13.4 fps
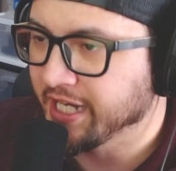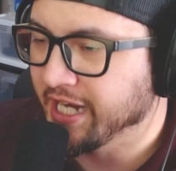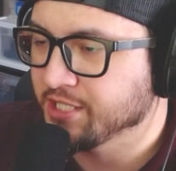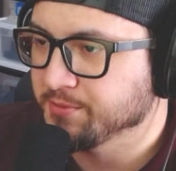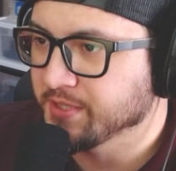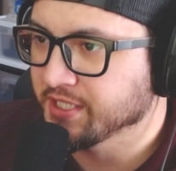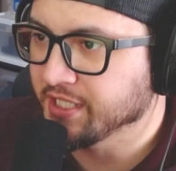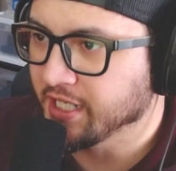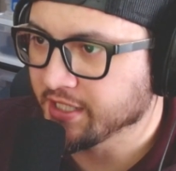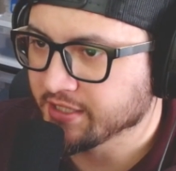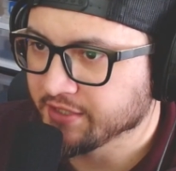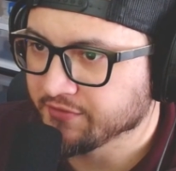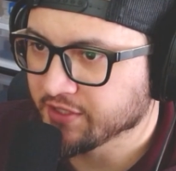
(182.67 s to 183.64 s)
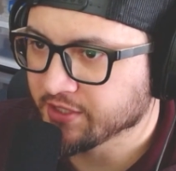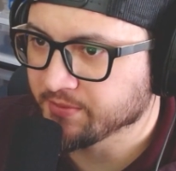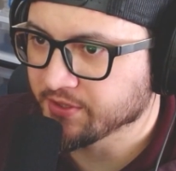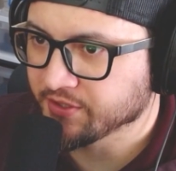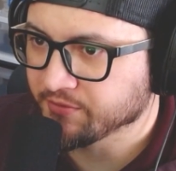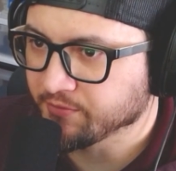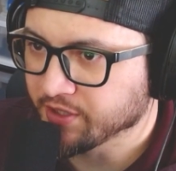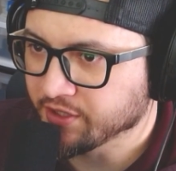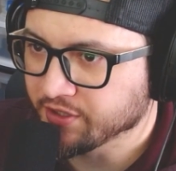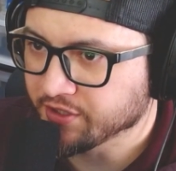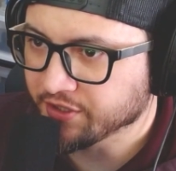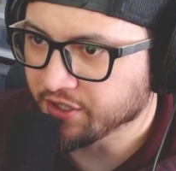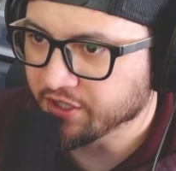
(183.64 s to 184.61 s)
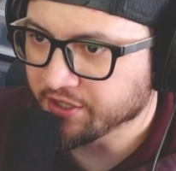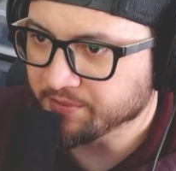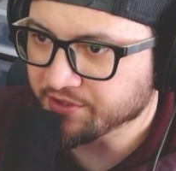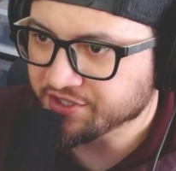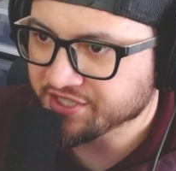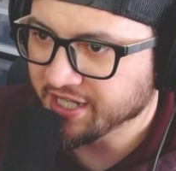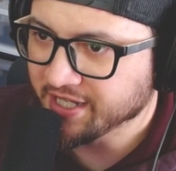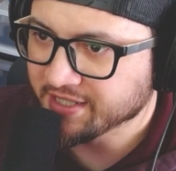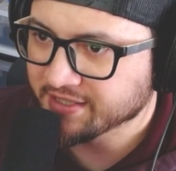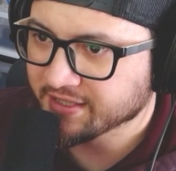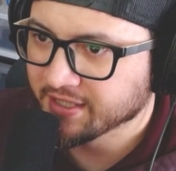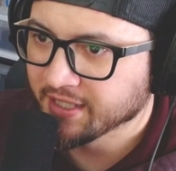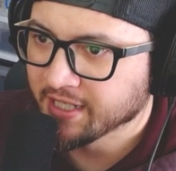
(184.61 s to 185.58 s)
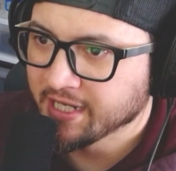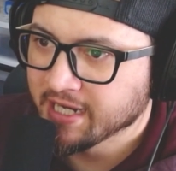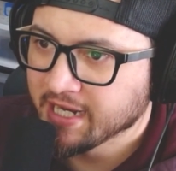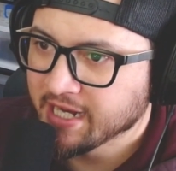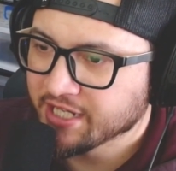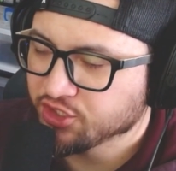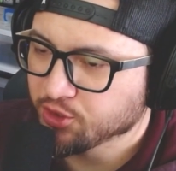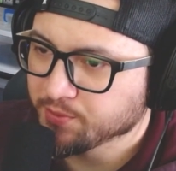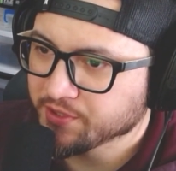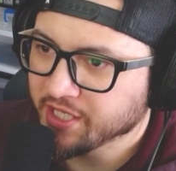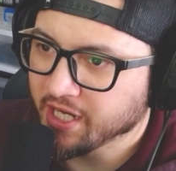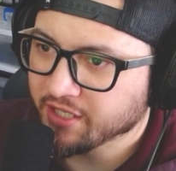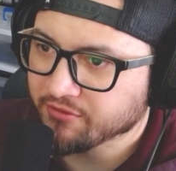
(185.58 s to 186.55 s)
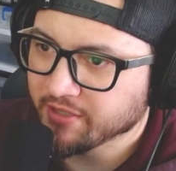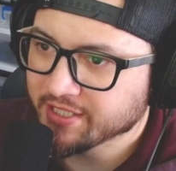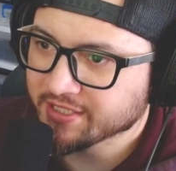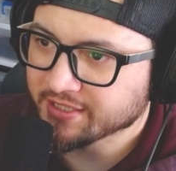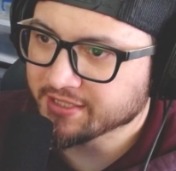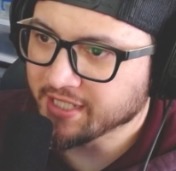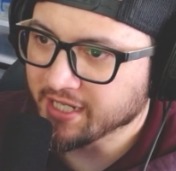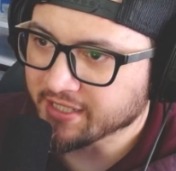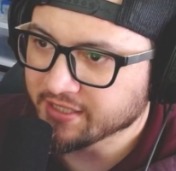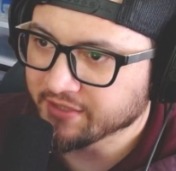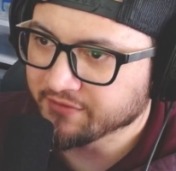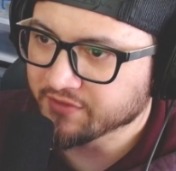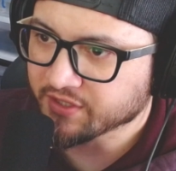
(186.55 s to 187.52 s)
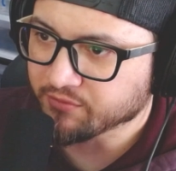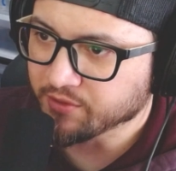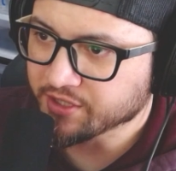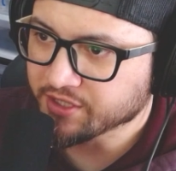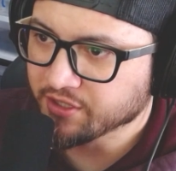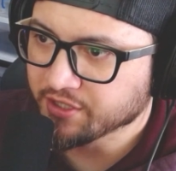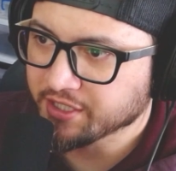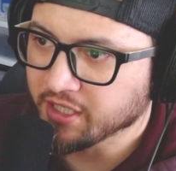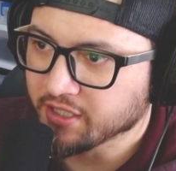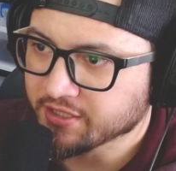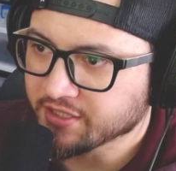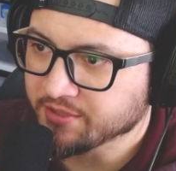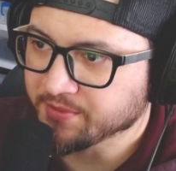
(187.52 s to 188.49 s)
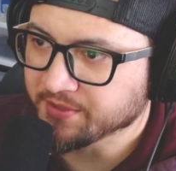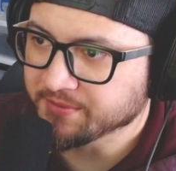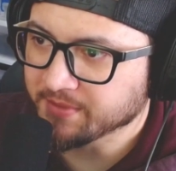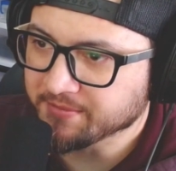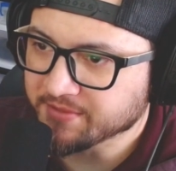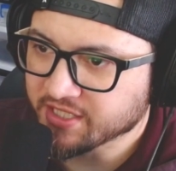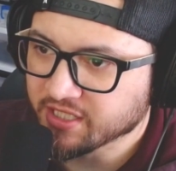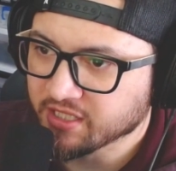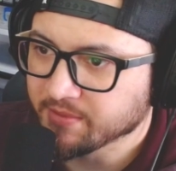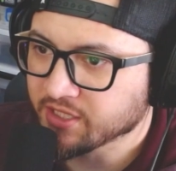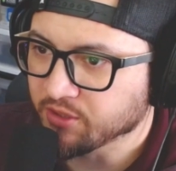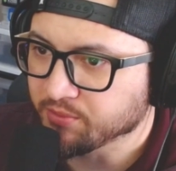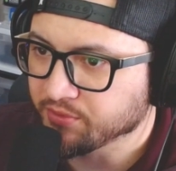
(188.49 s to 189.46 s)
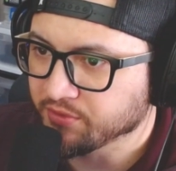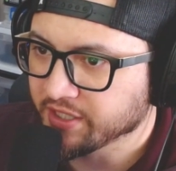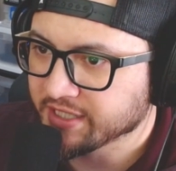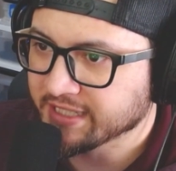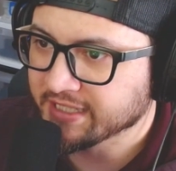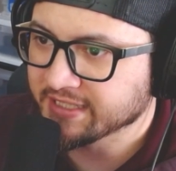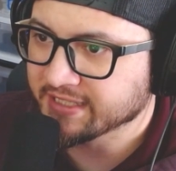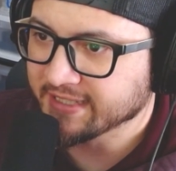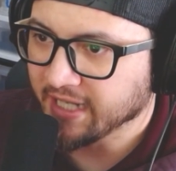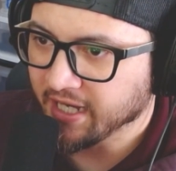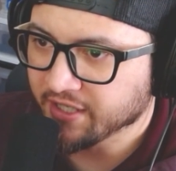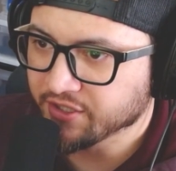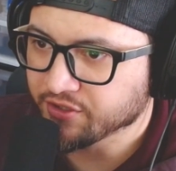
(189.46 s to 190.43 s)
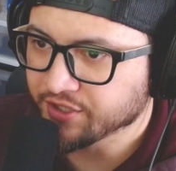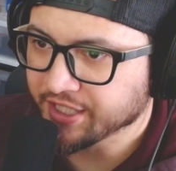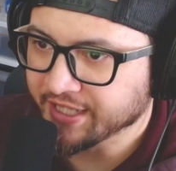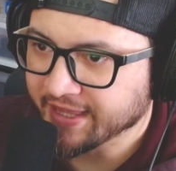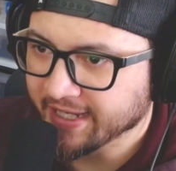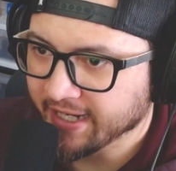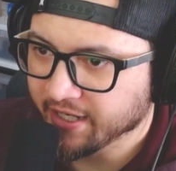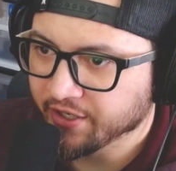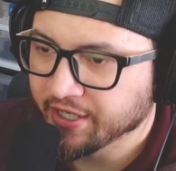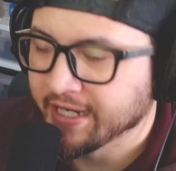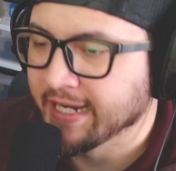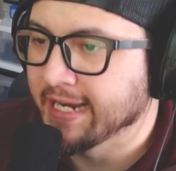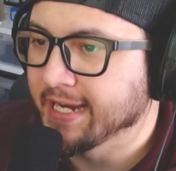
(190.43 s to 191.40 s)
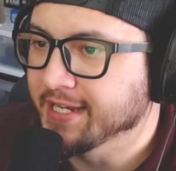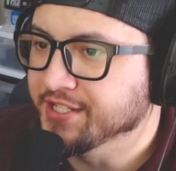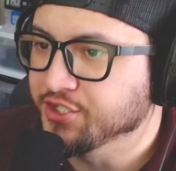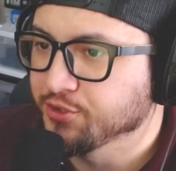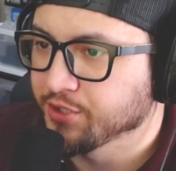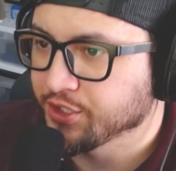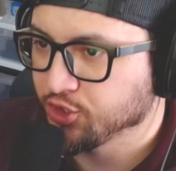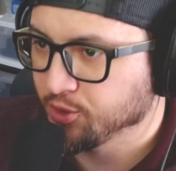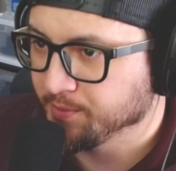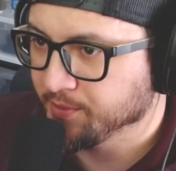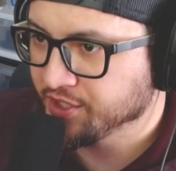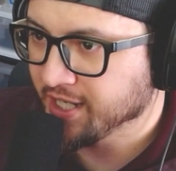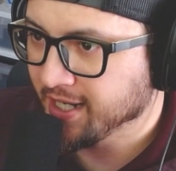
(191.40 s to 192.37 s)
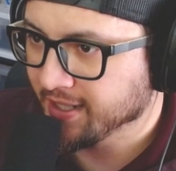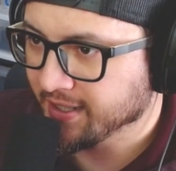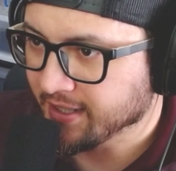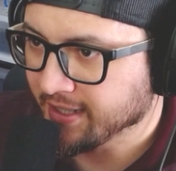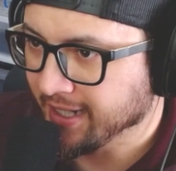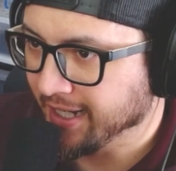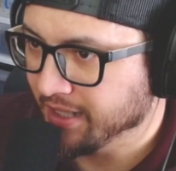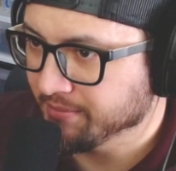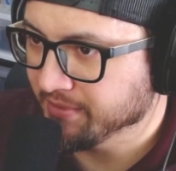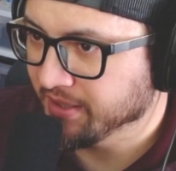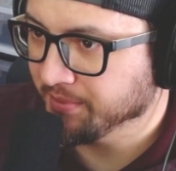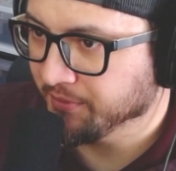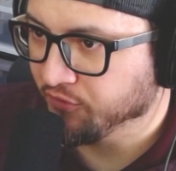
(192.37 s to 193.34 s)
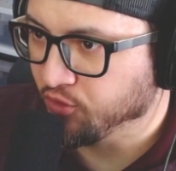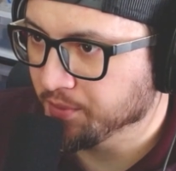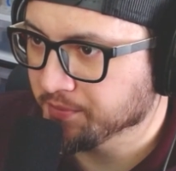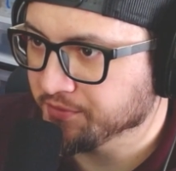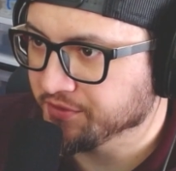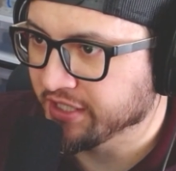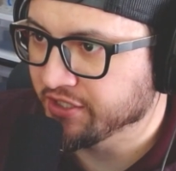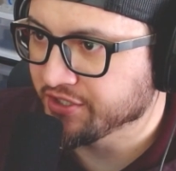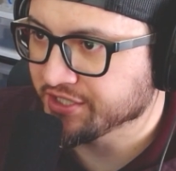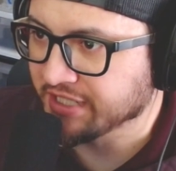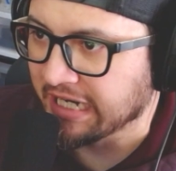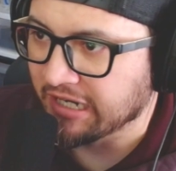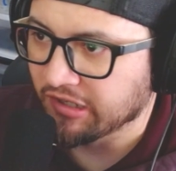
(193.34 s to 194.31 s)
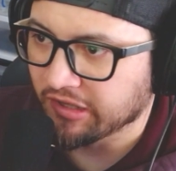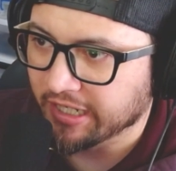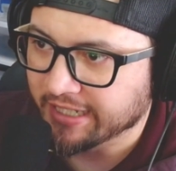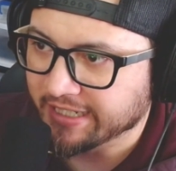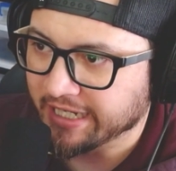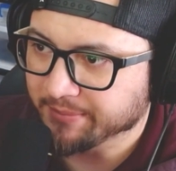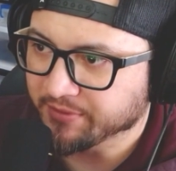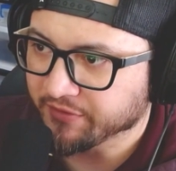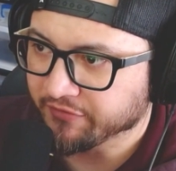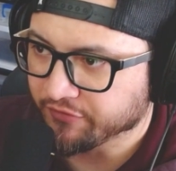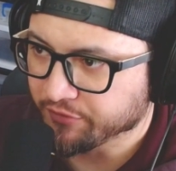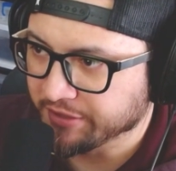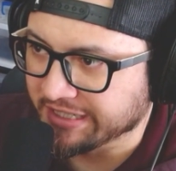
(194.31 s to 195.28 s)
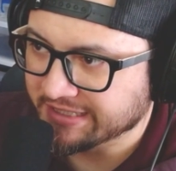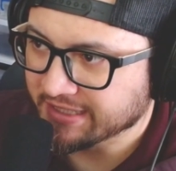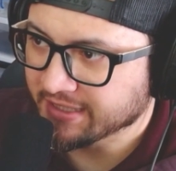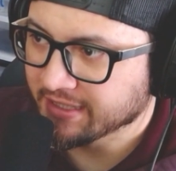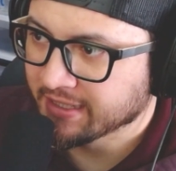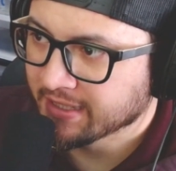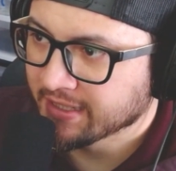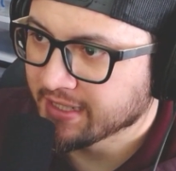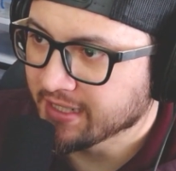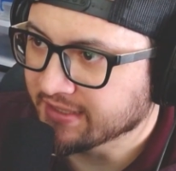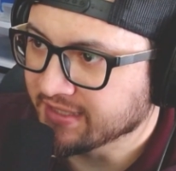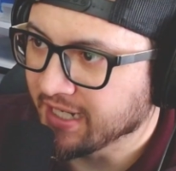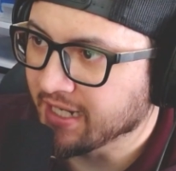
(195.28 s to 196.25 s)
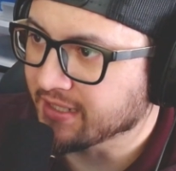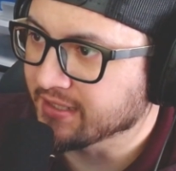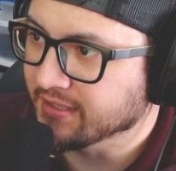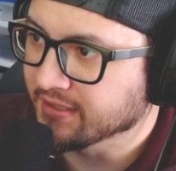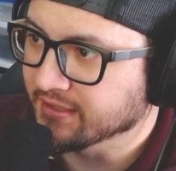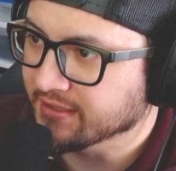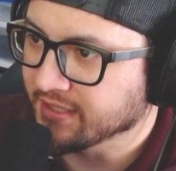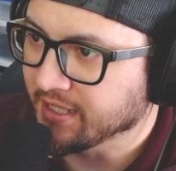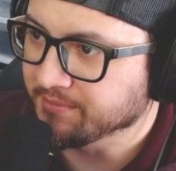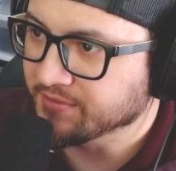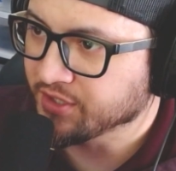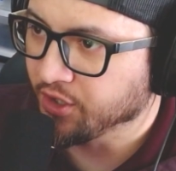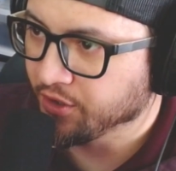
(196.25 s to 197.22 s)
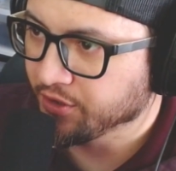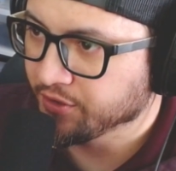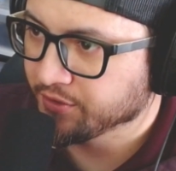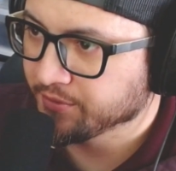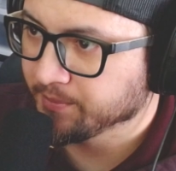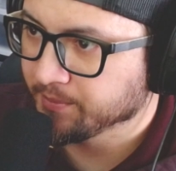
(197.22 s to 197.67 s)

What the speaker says: HP and attack and defense plus 130%. His super attack raises attack and defense for 1 turn and causes supreme damage to enemies, so pretty standard there. His unit super attack can be performed when there's an ally named Frieza attacking in the same turn.